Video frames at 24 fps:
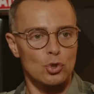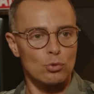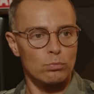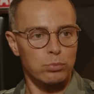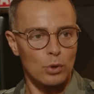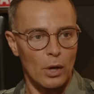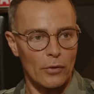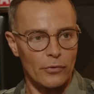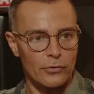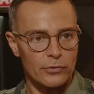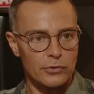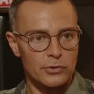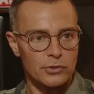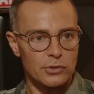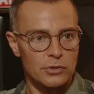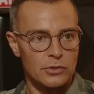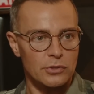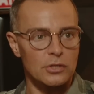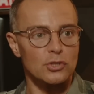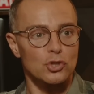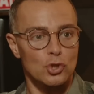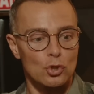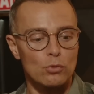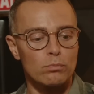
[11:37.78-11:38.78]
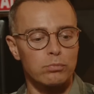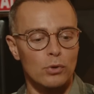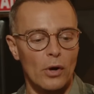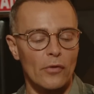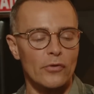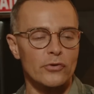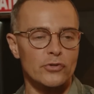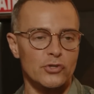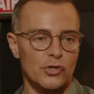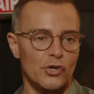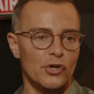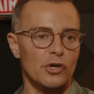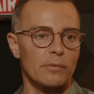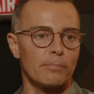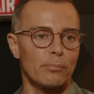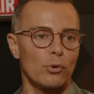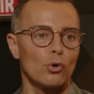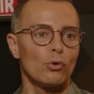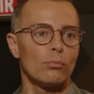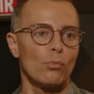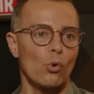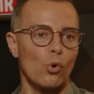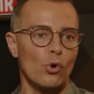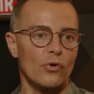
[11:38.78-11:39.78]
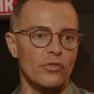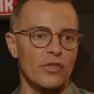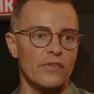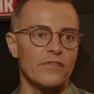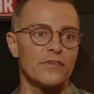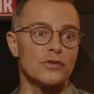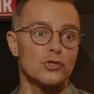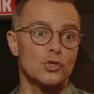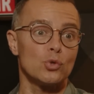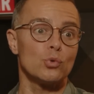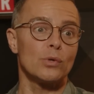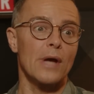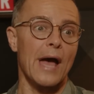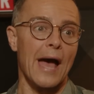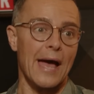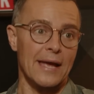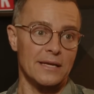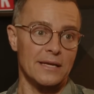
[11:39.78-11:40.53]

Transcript: and two brothers. The two brothers are going to pull more than the two